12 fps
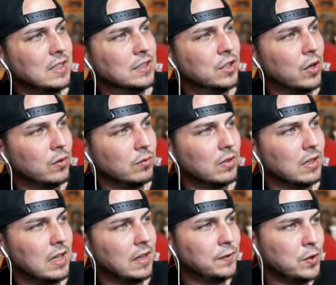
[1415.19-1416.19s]
So
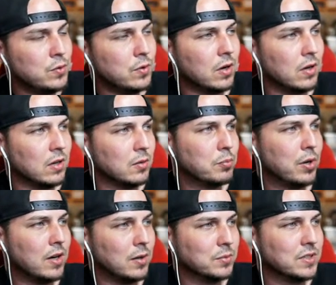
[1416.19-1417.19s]
if you are
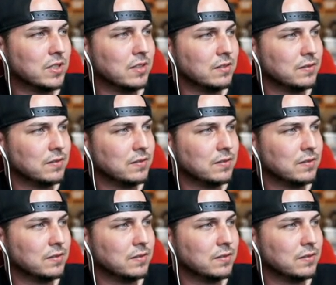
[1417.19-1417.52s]
pumped